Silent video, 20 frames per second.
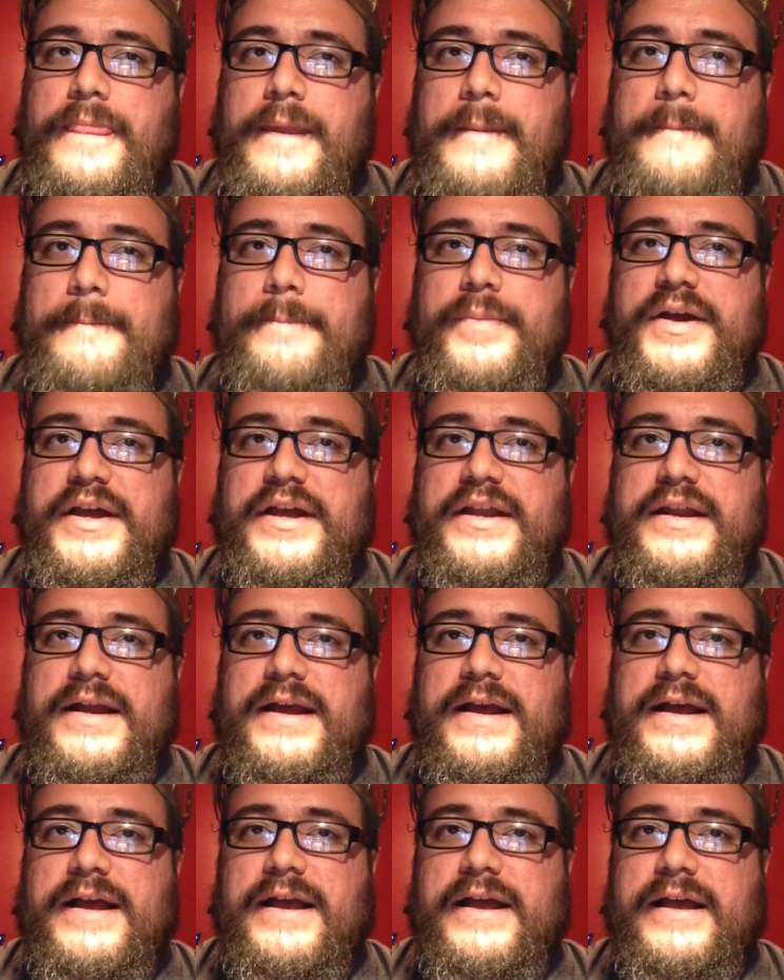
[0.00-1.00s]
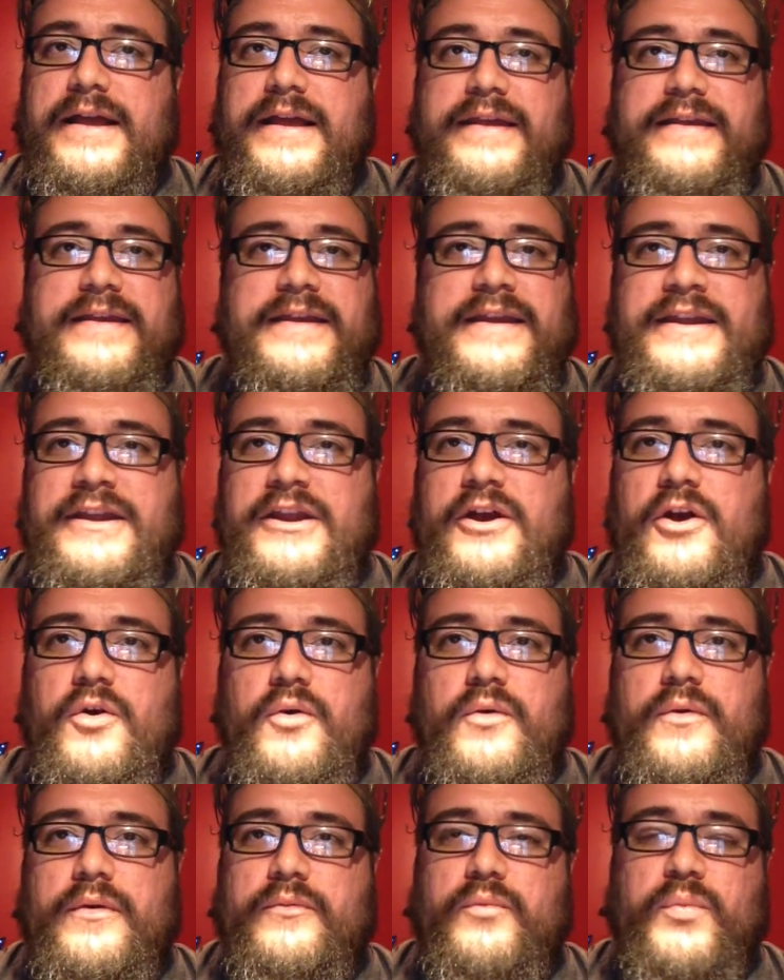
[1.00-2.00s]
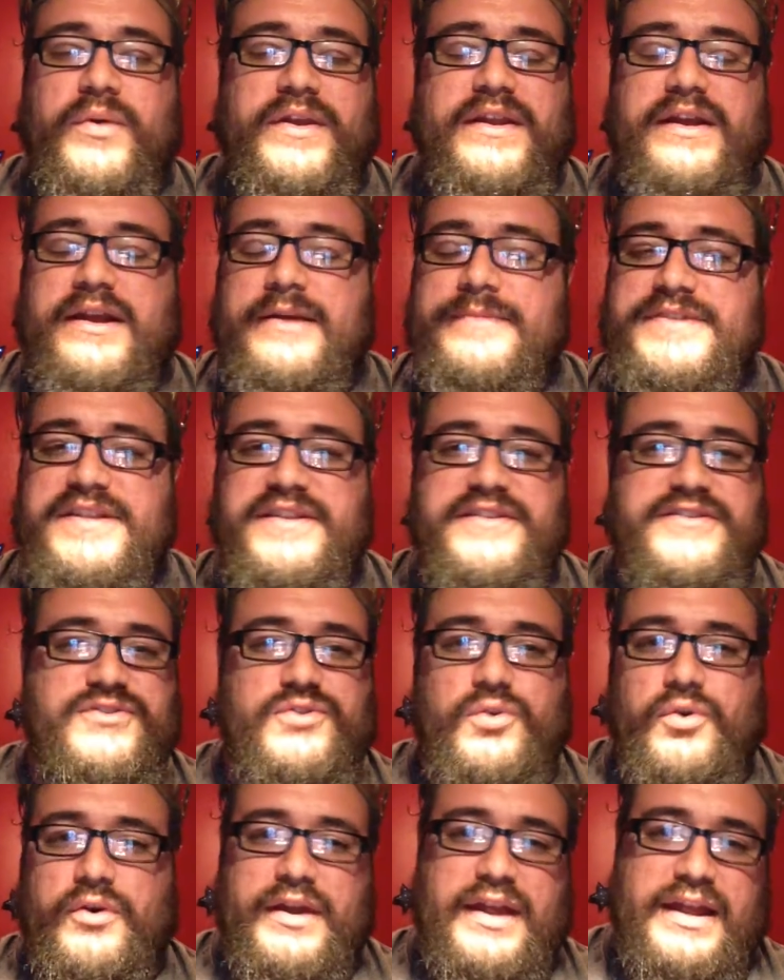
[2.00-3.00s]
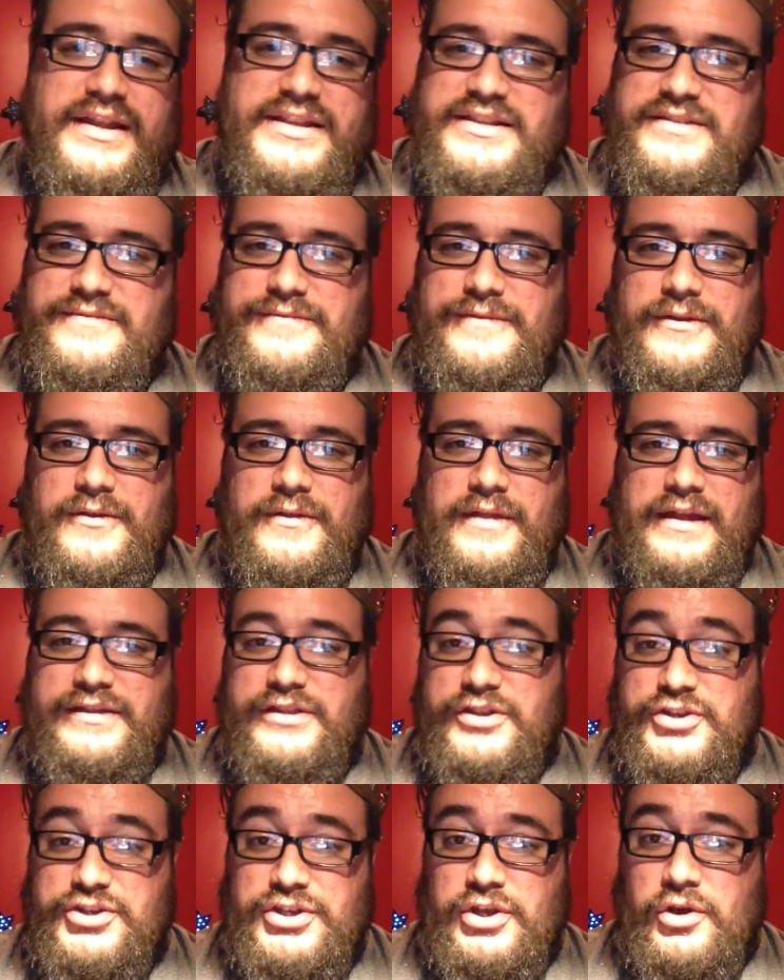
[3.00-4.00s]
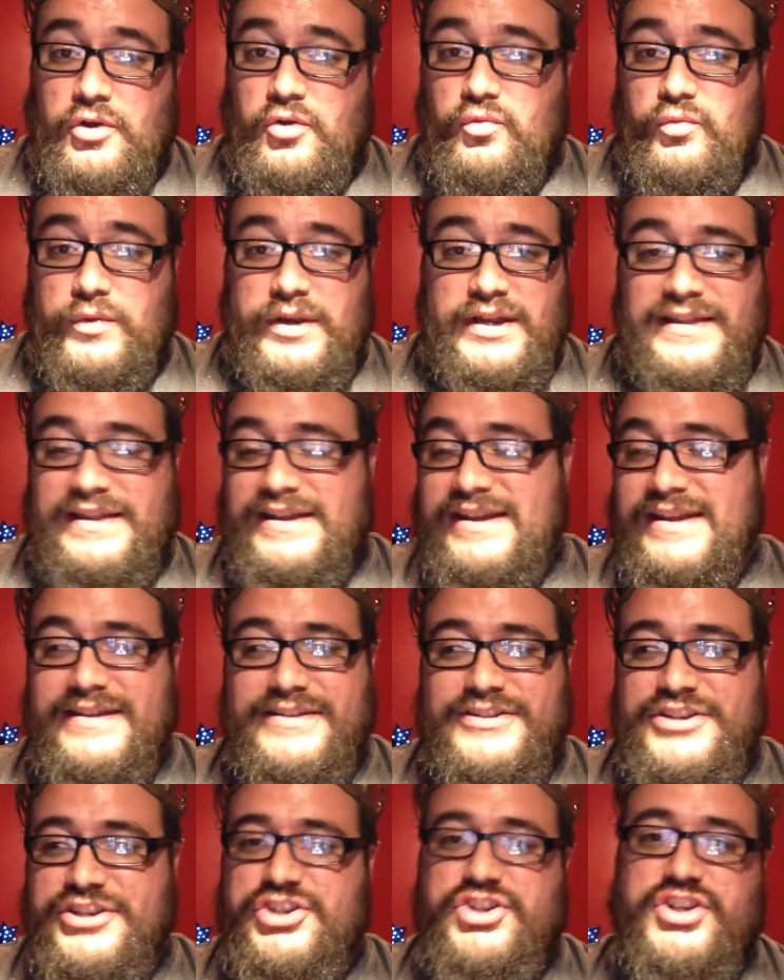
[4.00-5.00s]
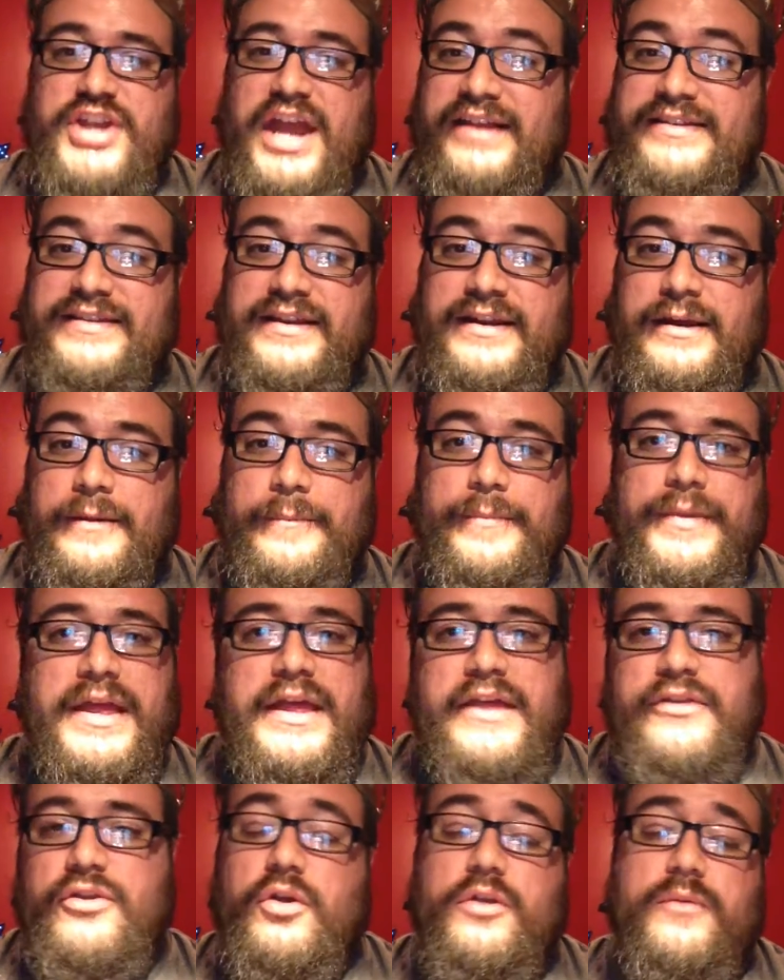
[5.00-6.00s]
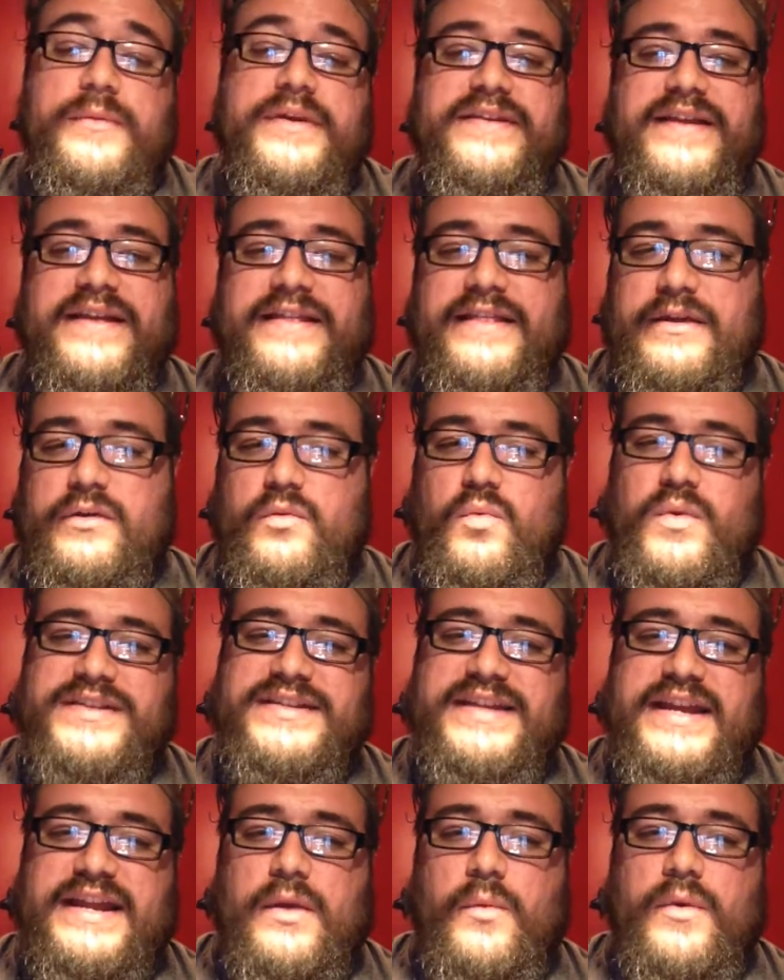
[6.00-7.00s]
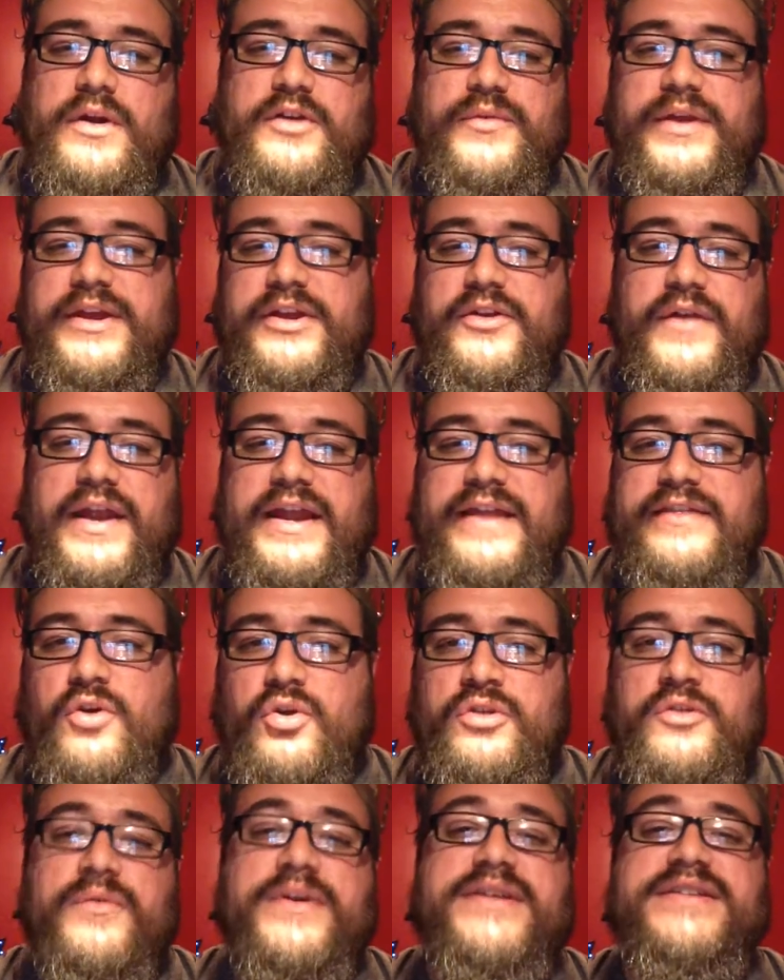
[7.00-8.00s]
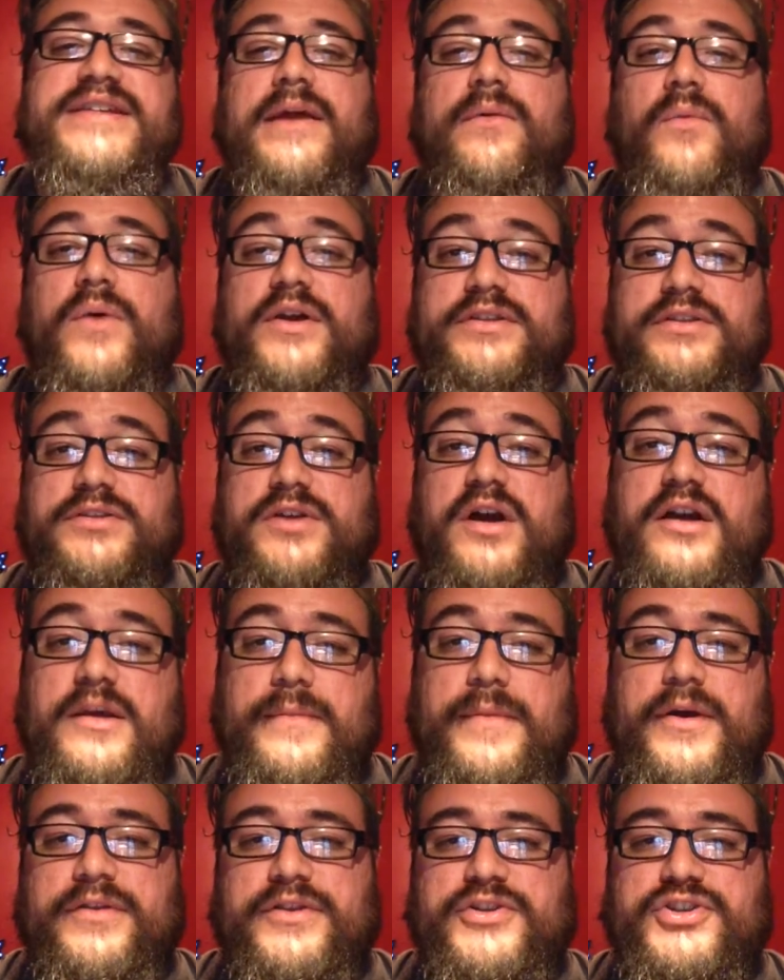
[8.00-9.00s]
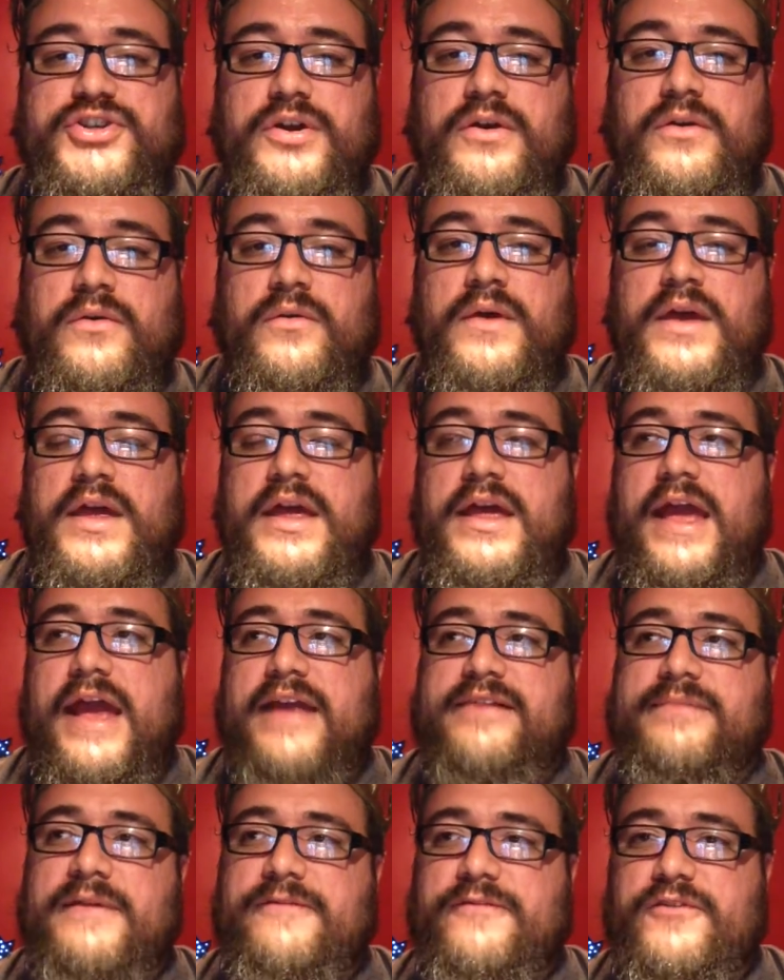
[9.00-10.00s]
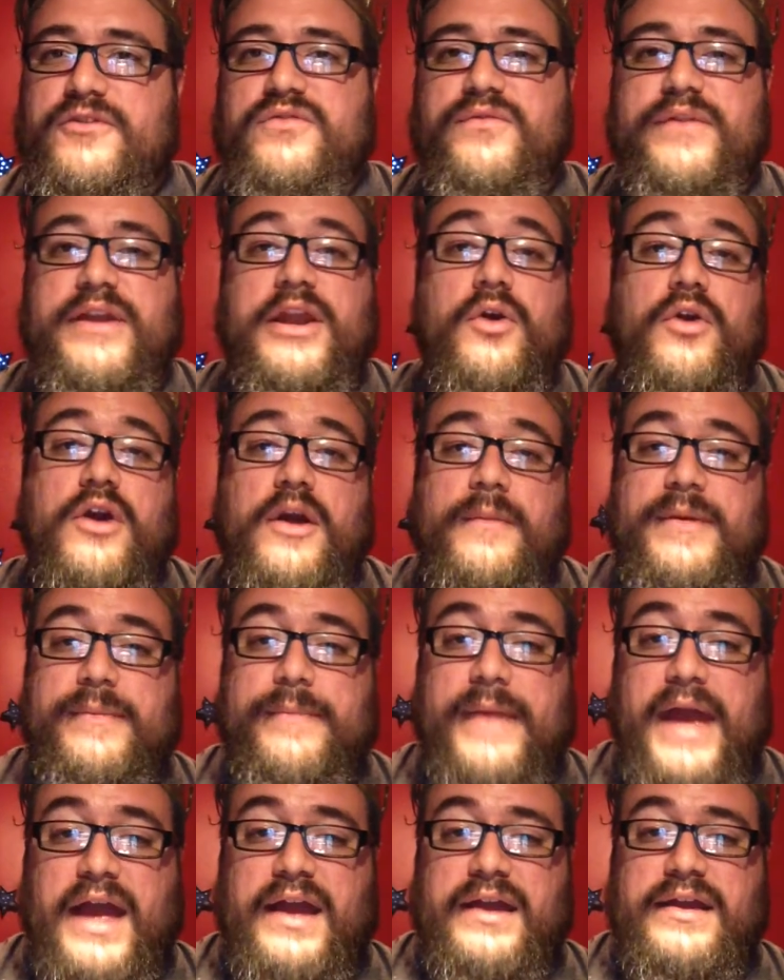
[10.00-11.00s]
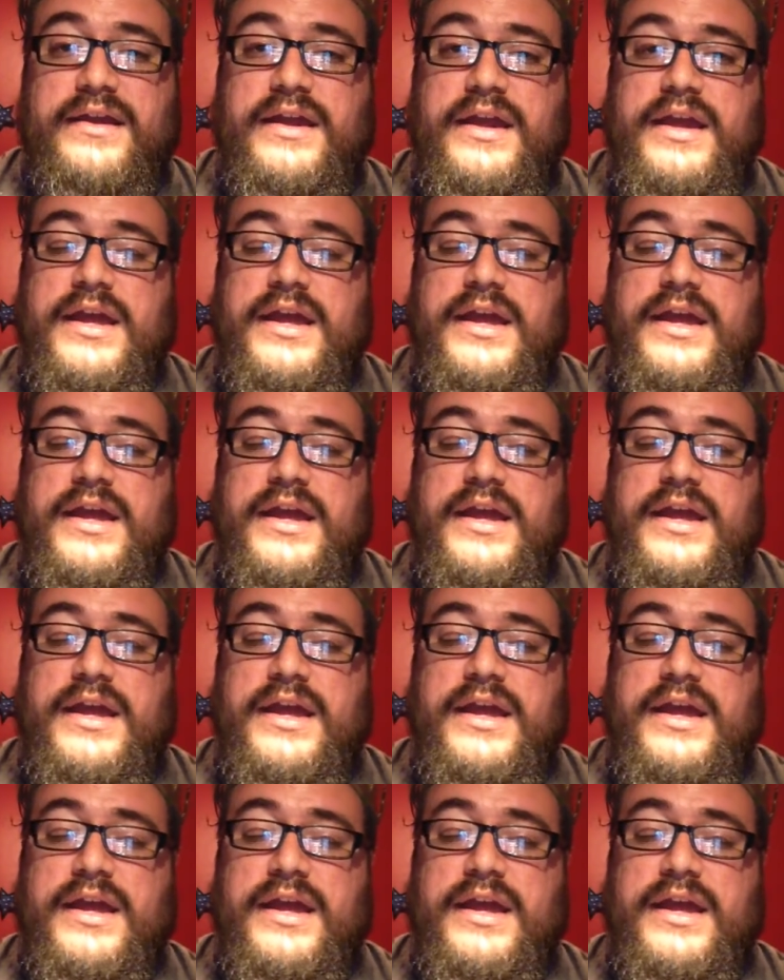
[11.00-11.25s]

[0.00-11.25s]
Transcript: But when it comes to the story, I just feel like the show really just jacked it up. The only reason, and like once again, I want to reiterate, the only reason I want to talk about the show as my first video coming back